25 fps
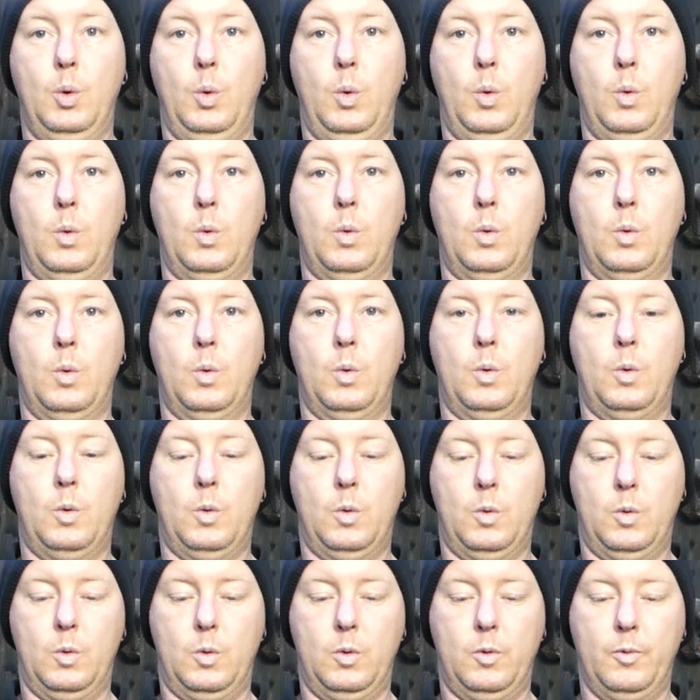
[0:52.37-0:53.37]

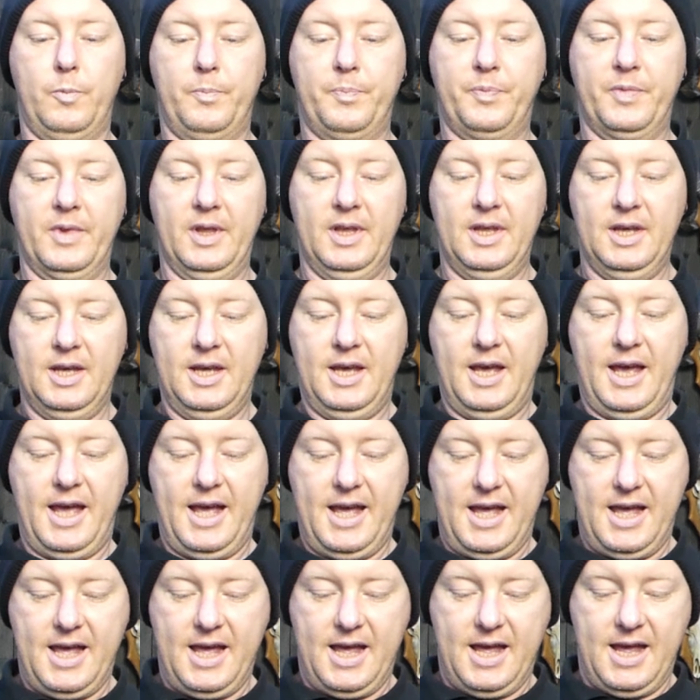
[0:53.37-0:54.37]
Oh
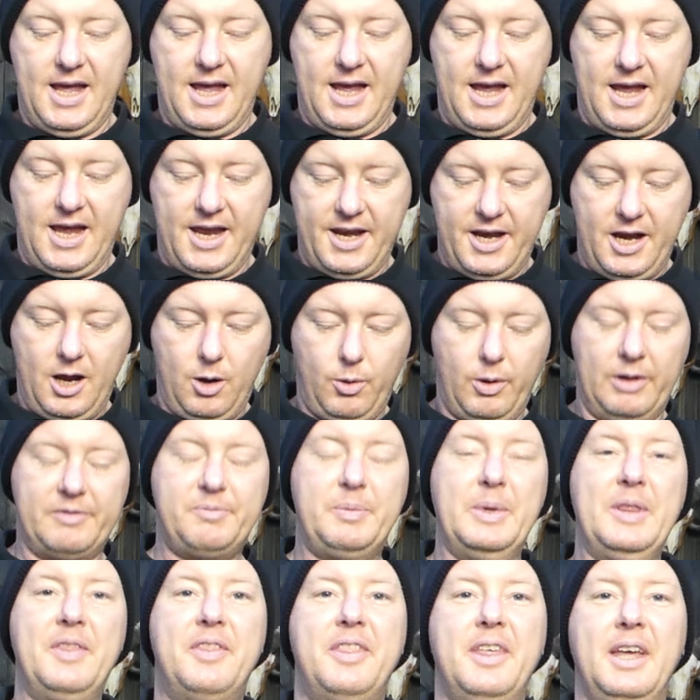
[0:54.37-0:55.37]
now I've
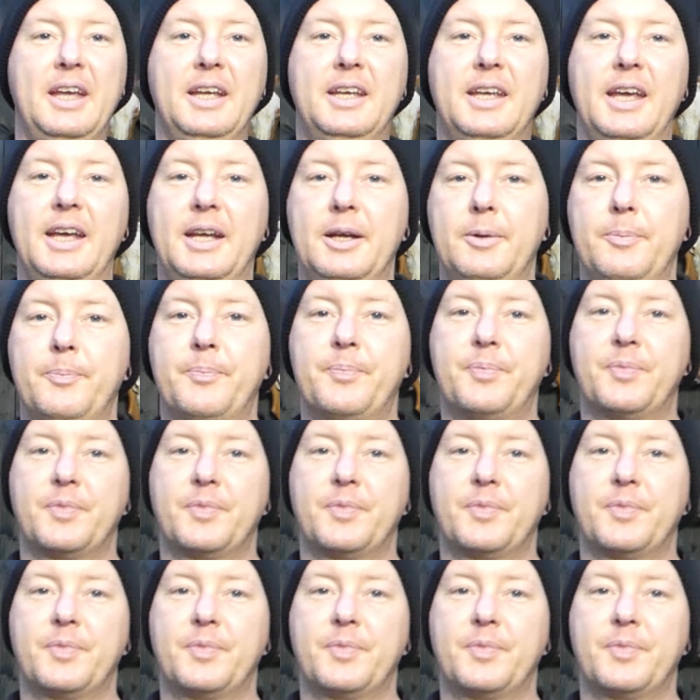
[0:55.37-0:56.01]
been thinking.